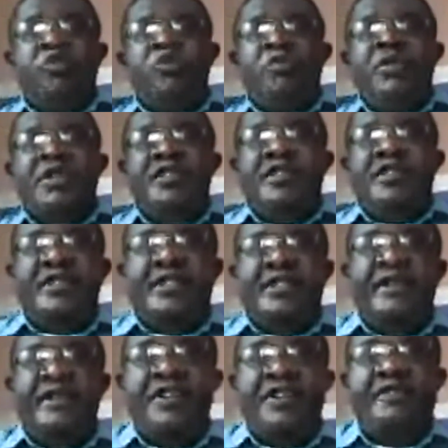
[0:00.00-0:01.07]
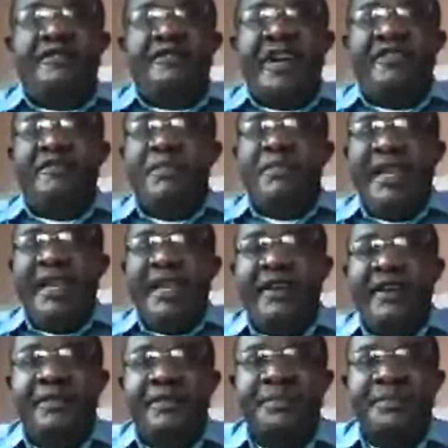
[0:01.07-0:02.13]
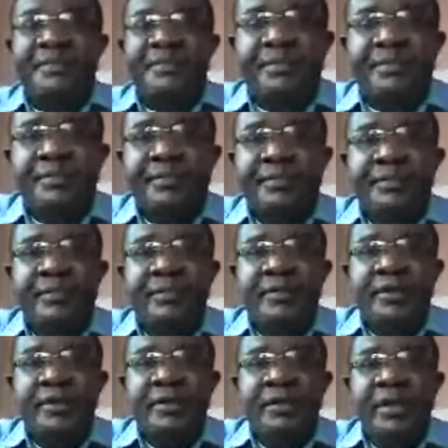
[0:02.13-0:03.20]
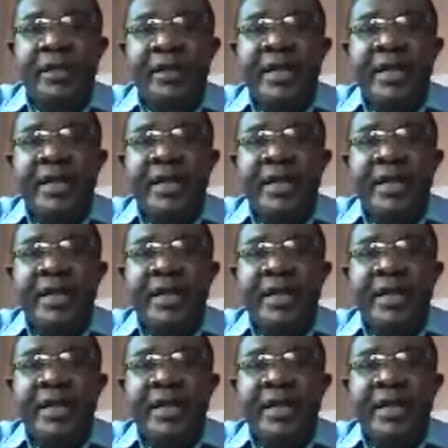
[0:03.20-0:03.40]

75 million like them.